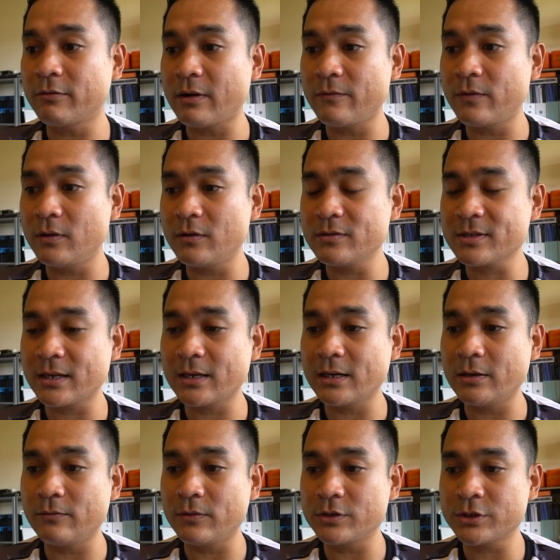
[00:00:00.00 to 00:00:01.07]
gravel
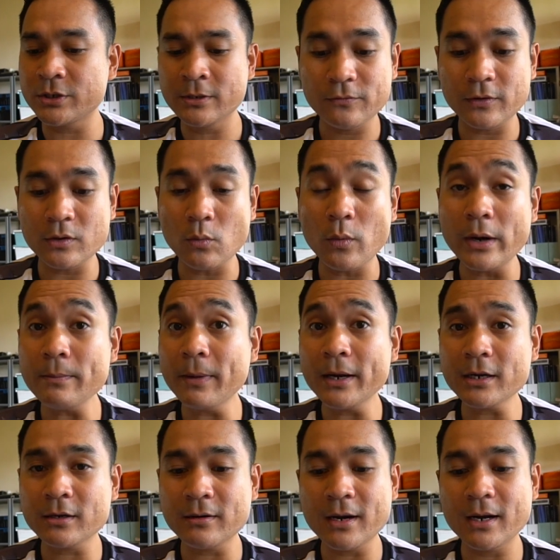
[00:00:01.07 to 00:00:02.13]
cycling version. For the
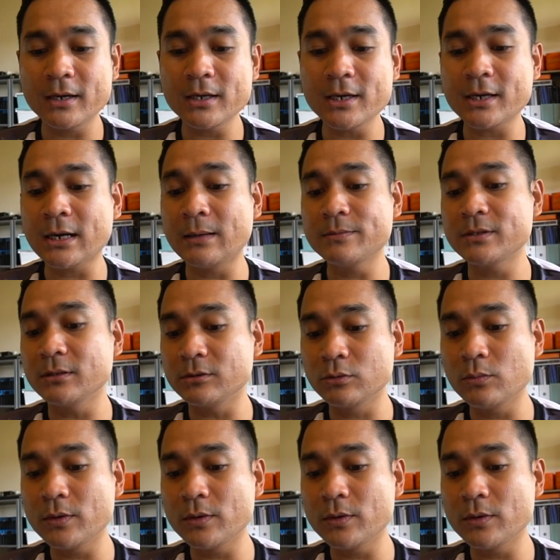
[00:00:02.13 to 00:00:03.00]
1x crank, it comes in 2